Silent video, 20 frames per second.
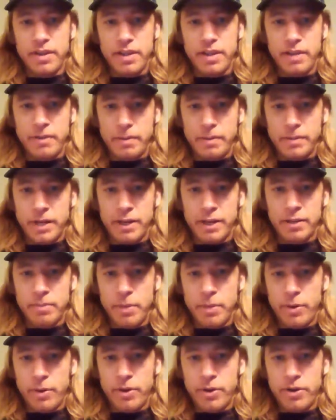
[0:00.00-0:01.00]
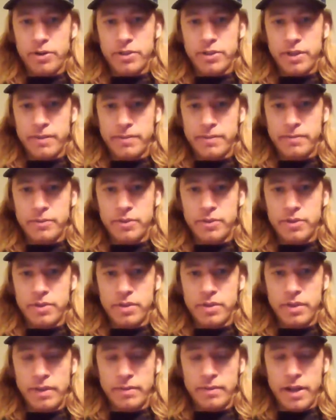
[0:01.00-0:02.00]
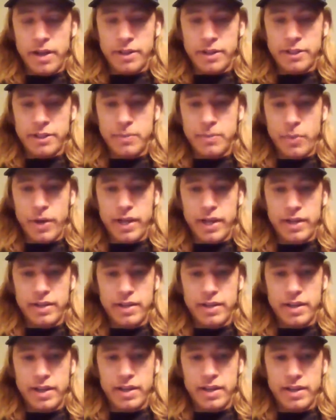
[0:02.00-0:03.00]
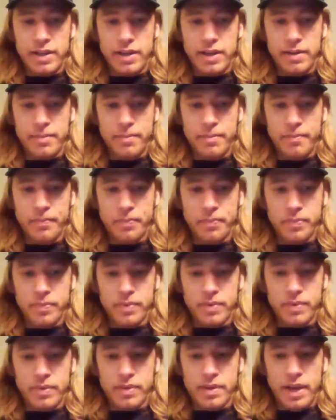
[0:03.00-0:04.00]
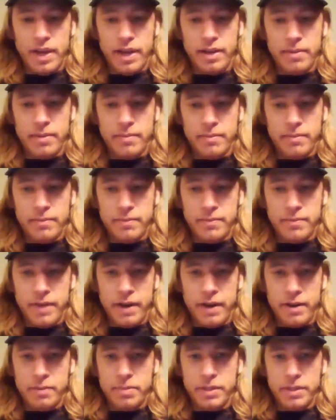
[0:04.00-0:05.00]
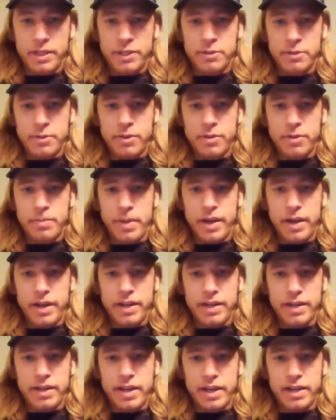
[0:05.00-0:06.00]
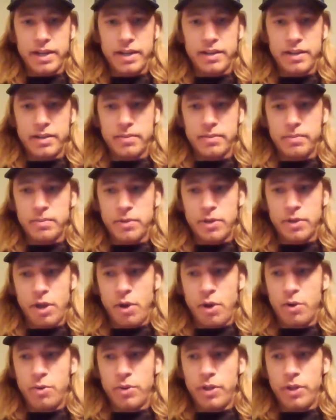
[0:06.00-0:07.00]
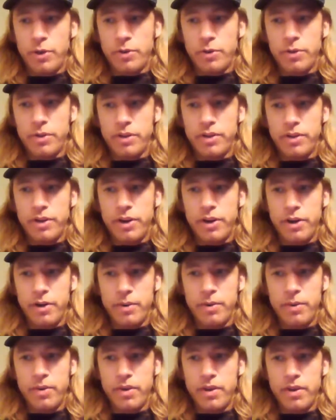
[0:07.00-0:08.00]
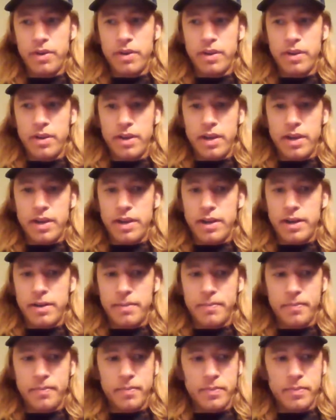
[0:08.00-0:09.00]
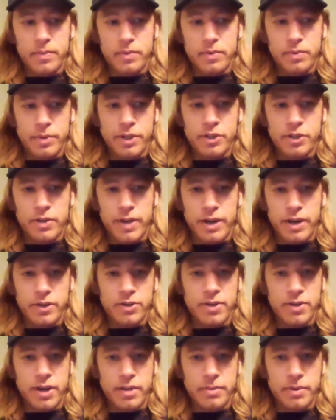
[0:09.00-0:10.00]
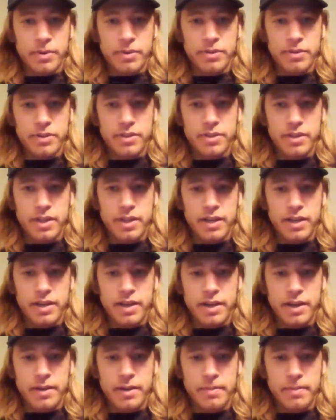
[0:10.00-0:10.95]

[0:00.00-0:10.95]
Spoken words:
updated the motors. They've lost some weight, and I am very pleased with the bike. I can go to a local enduro, regional hare scrambles, and